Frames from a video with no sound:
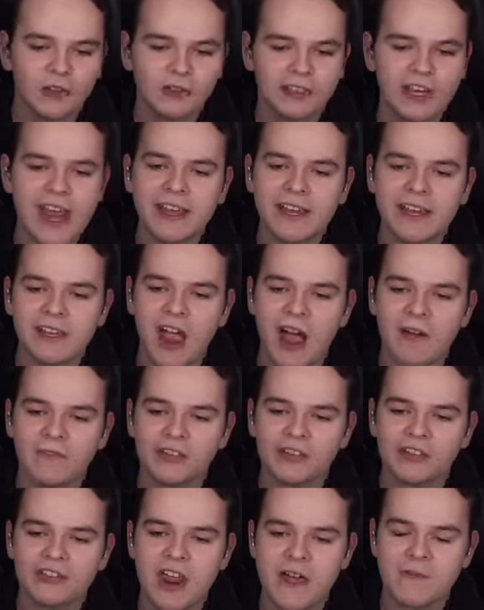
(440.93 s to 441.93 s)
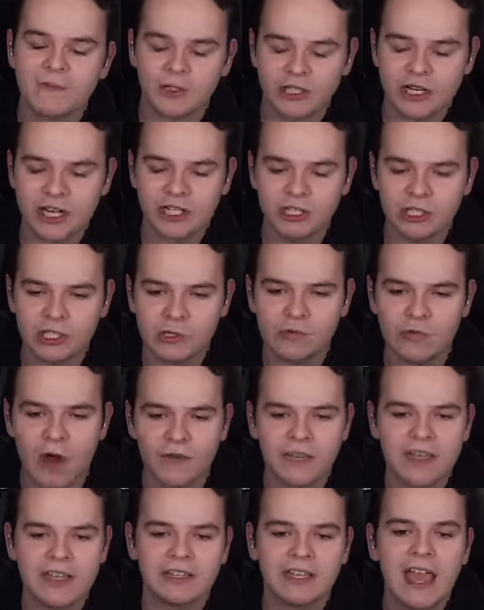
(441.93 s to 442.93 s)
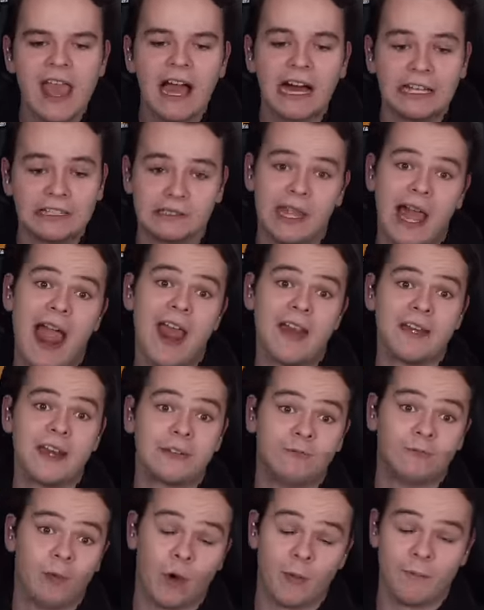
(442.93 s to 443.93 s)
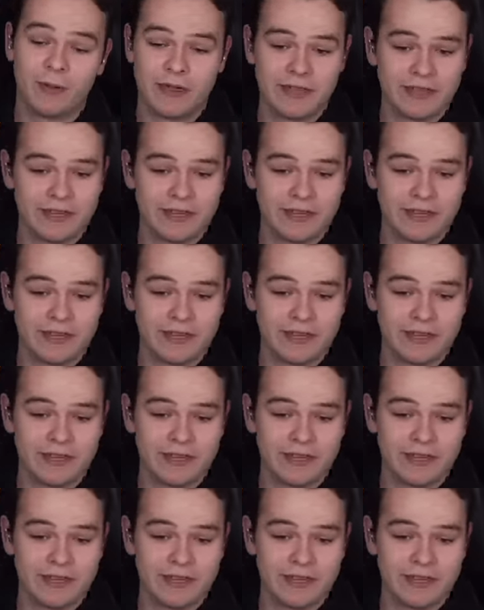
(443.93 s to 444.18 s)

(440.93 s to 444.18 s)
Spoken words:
So taking off is never an issue. I think a landing will